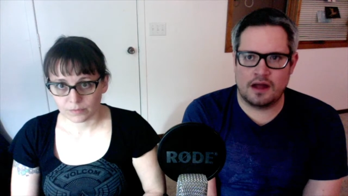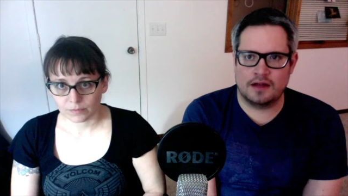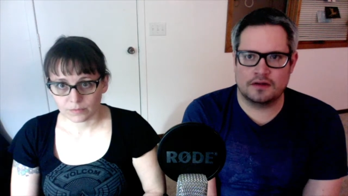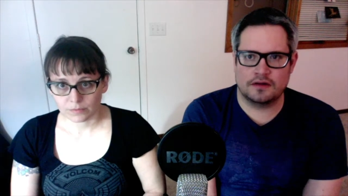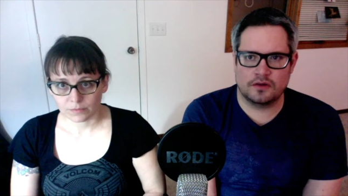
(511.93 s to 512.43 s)

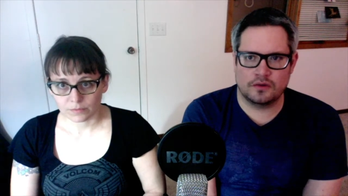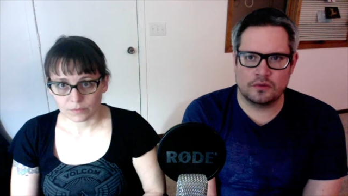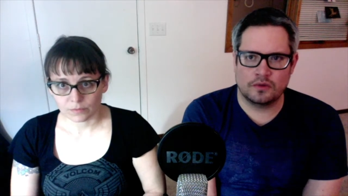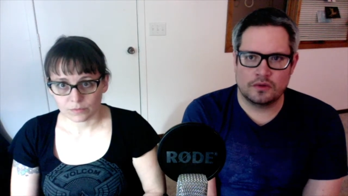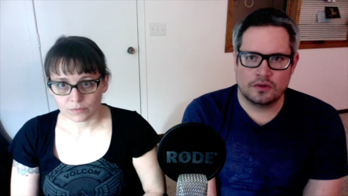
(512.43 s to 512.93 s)
Speaker 1: can
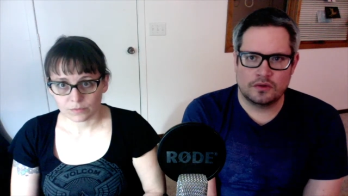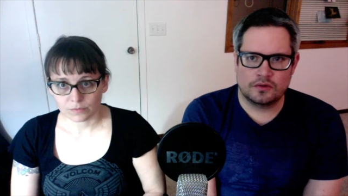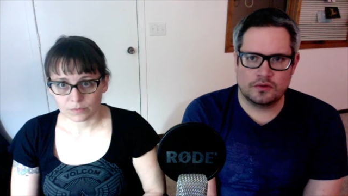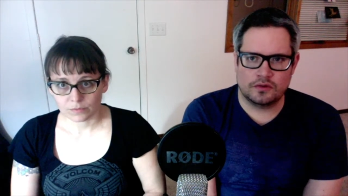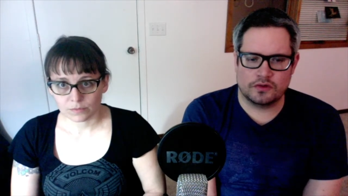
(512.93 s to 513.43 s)
do
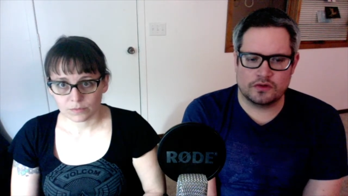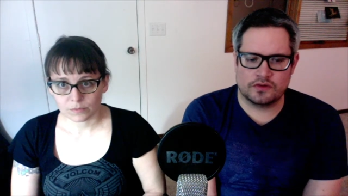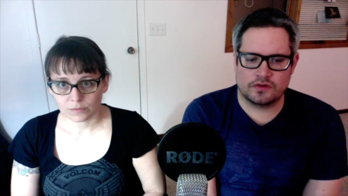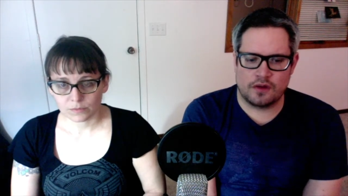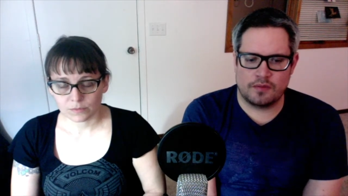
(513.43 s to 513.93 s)
to just
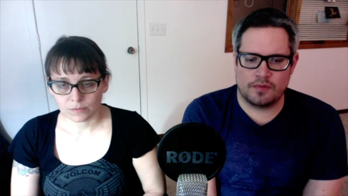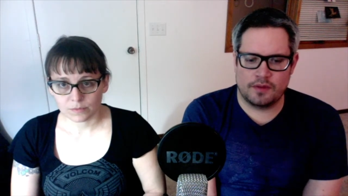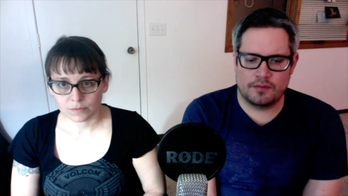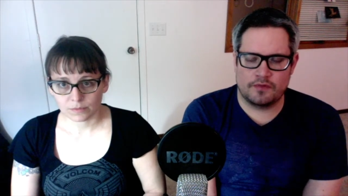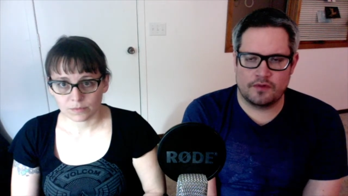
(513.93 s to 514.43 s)
stop
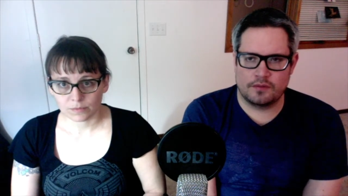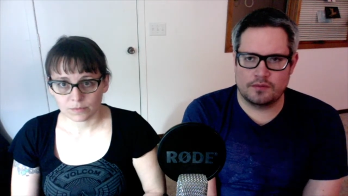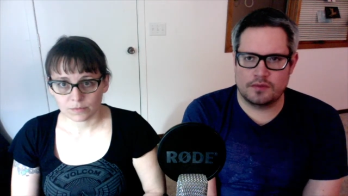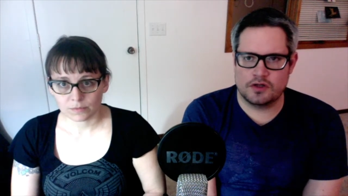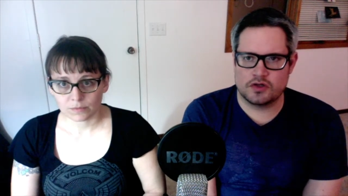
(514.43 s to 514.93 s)
them
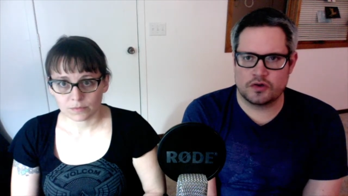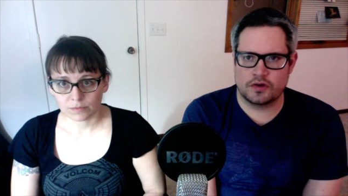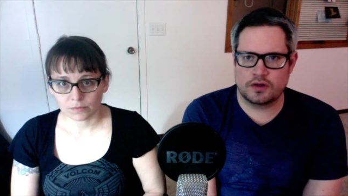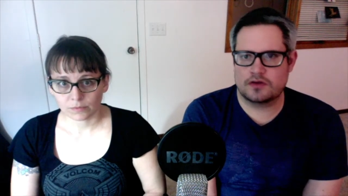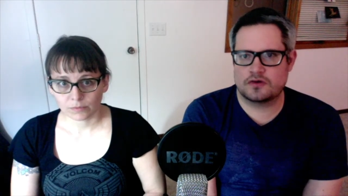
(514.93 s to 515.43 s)
from
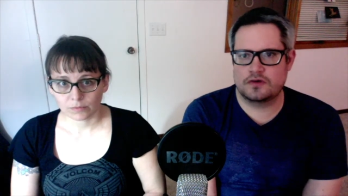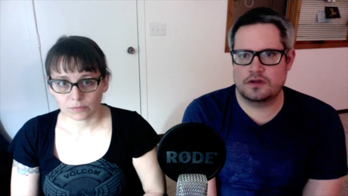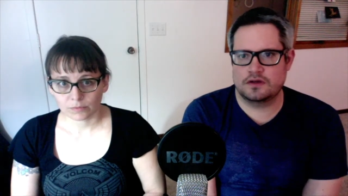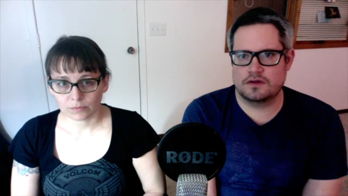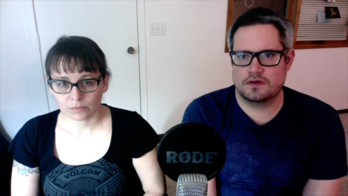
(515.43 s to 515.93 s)
enjoying a
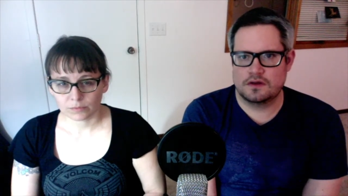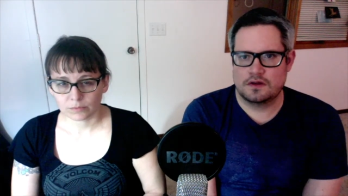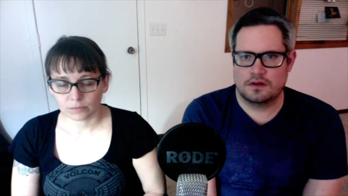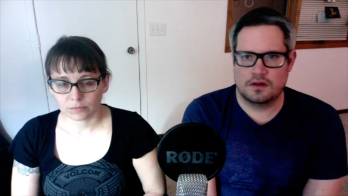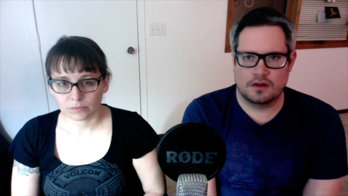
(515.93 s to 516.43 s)
treat
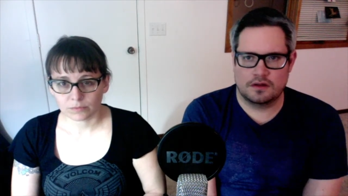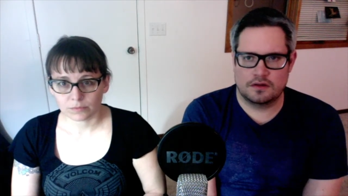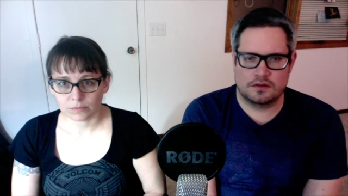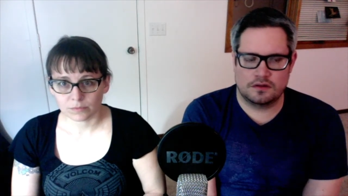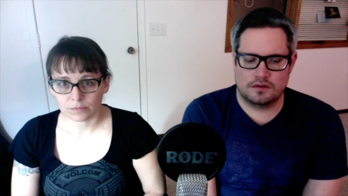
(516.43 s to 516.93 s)
that
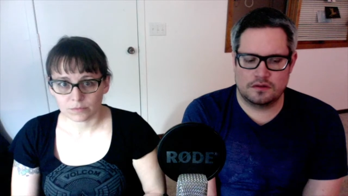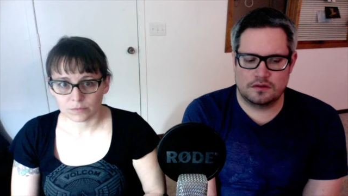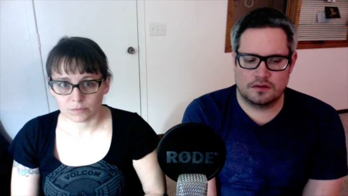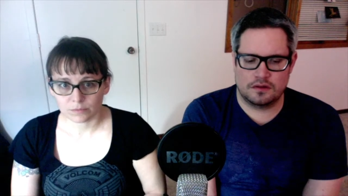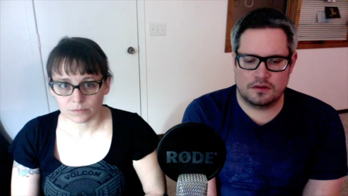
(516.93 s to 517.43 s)

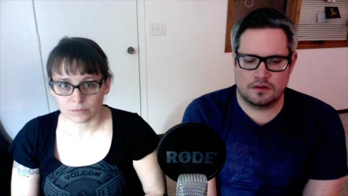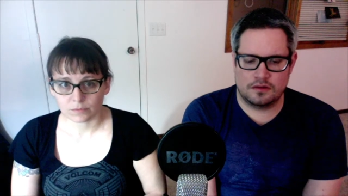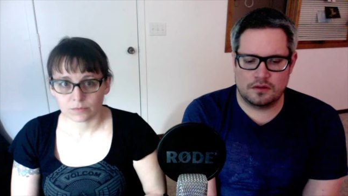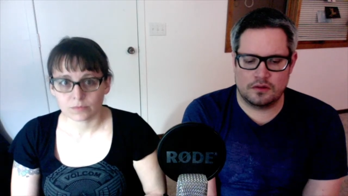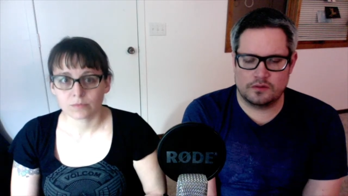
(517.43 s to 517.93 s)

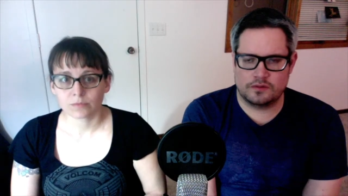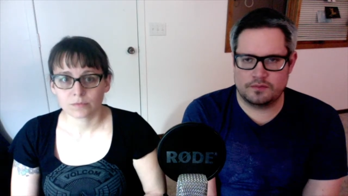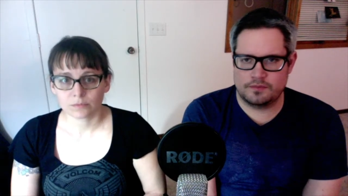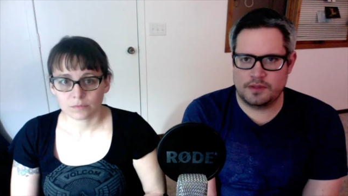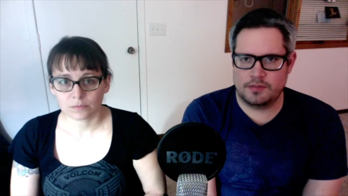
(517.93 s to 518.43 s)
those
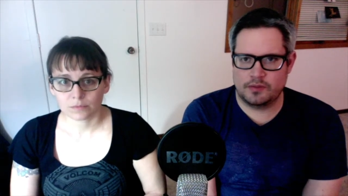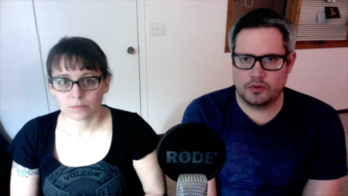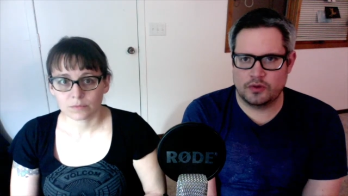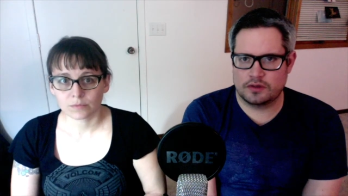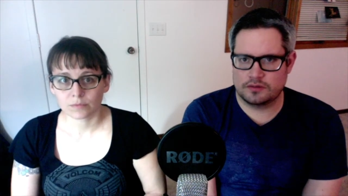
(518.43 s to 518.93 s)
people
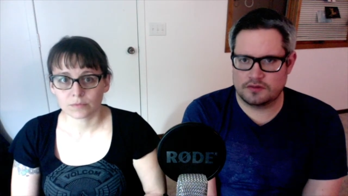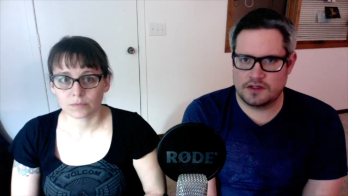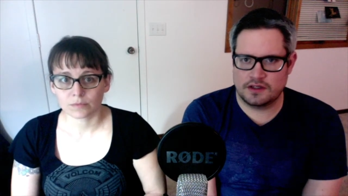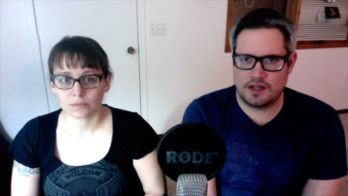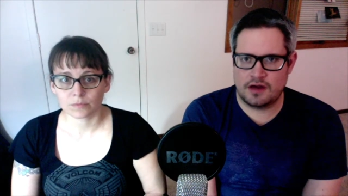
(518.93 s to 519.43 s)
who are
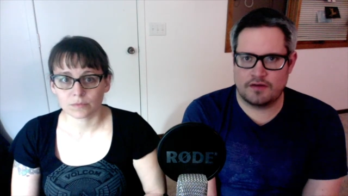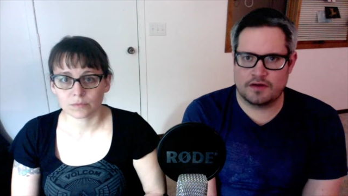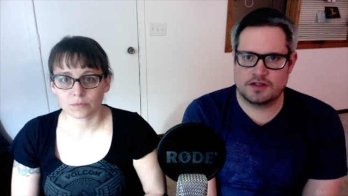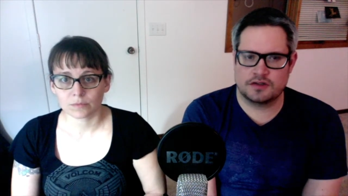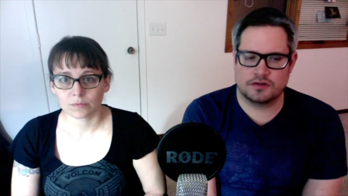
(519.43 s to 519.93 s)
taking care of our
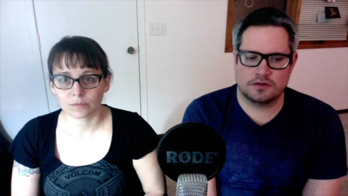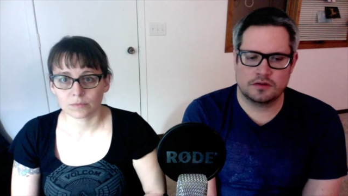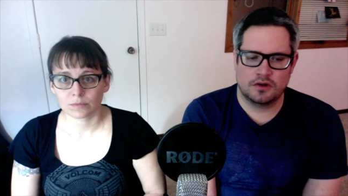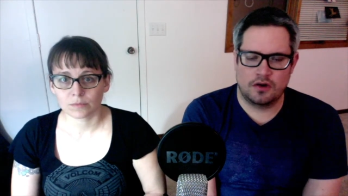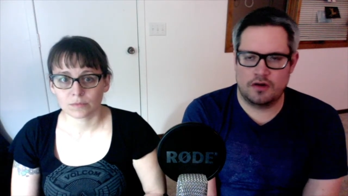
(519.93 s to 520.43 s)
children
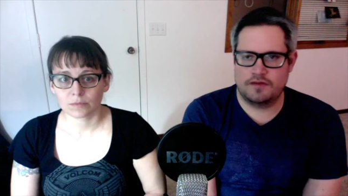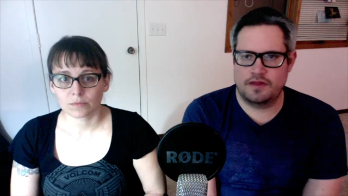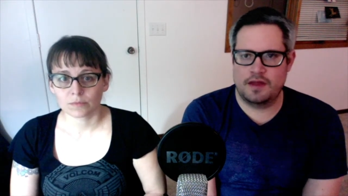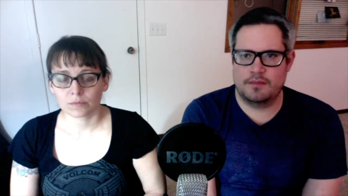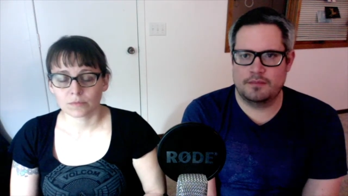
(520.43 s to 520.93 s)
offer
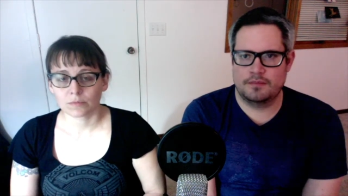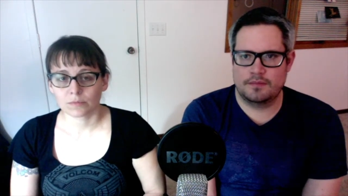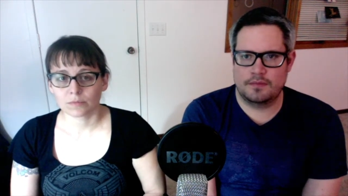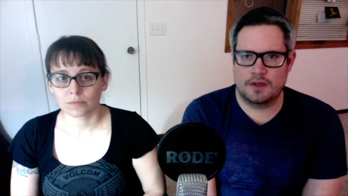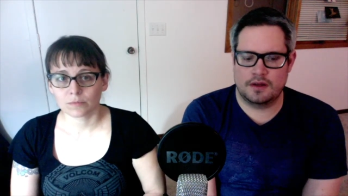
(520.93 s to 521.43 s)
them.
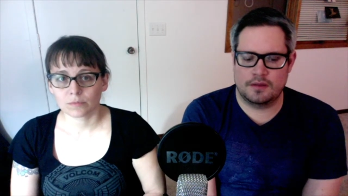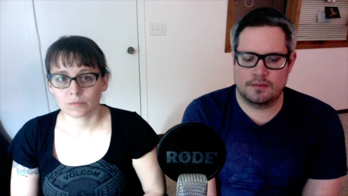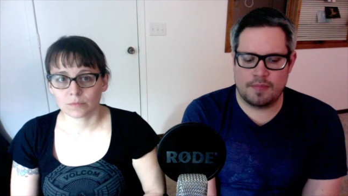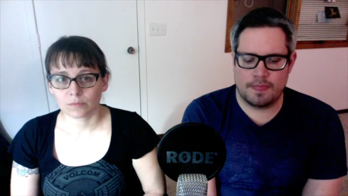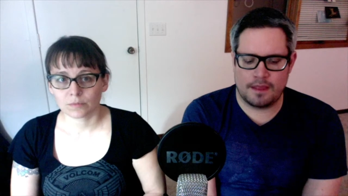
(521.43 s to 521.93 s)

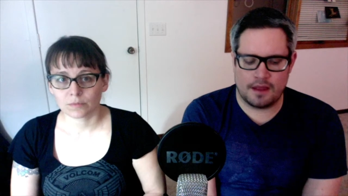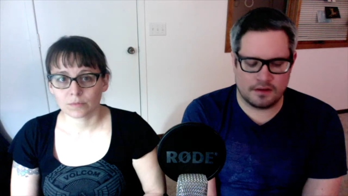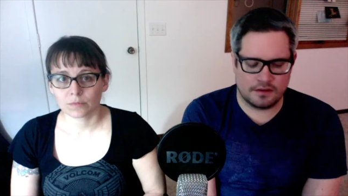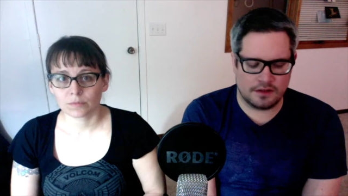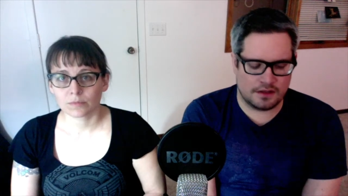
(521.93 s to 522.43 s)
Um, and
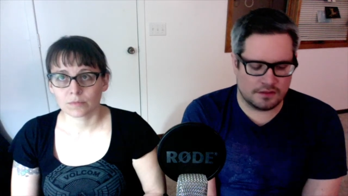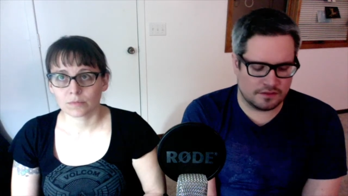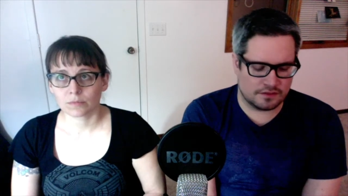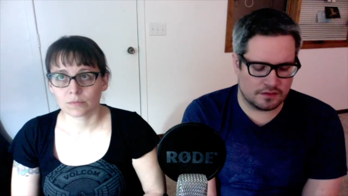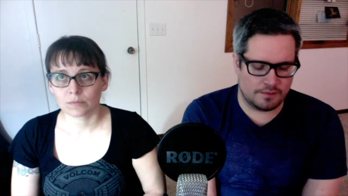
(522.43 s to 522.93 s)
at the end,
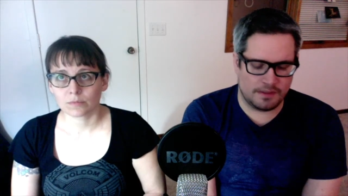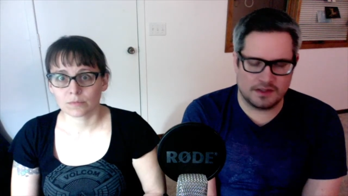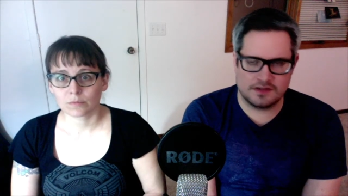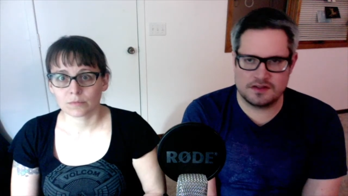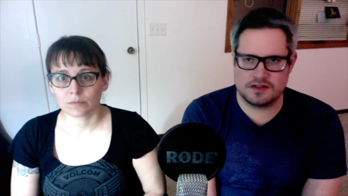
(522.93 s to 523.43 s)
it's going to be a
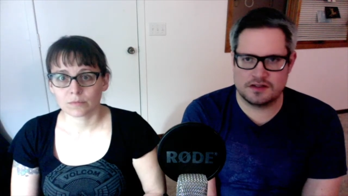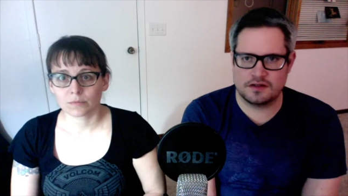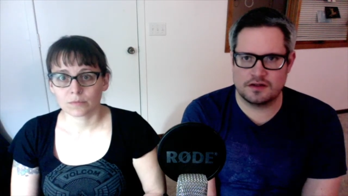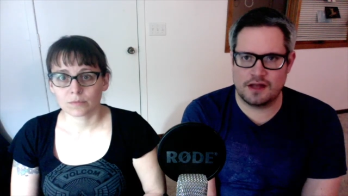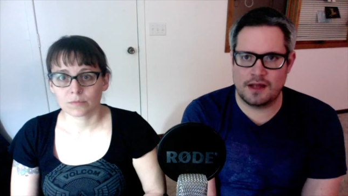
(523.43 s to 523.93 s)
decision
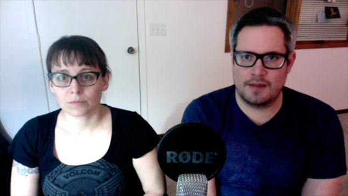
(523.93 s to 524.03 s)
that they